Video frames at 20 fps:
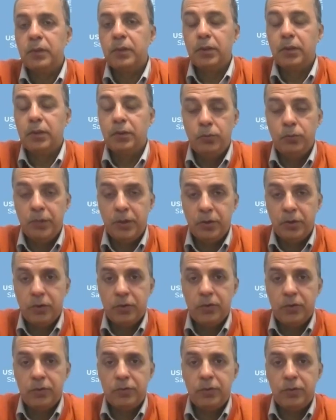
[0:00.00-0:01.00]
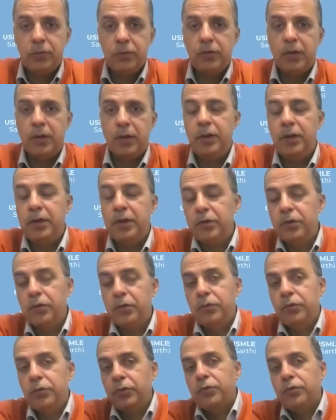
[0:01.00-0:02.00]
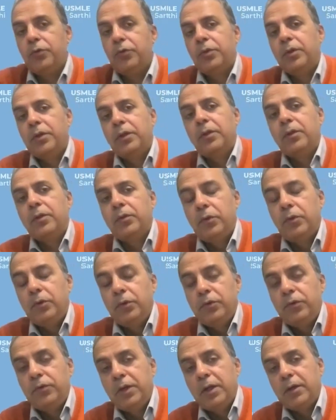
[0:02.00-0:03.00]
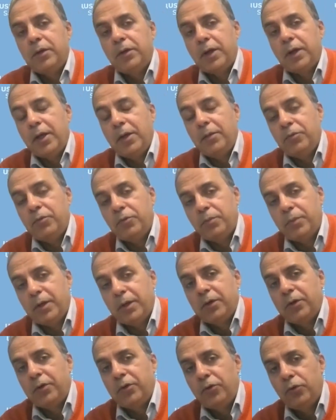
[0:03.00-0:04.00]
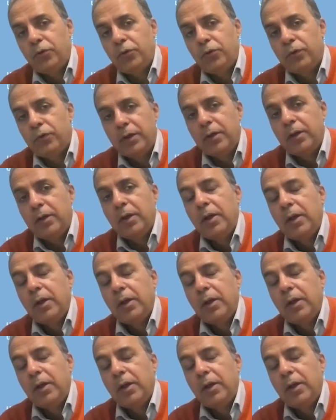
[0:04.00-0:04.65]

you may not receive any interviews during these times, but you will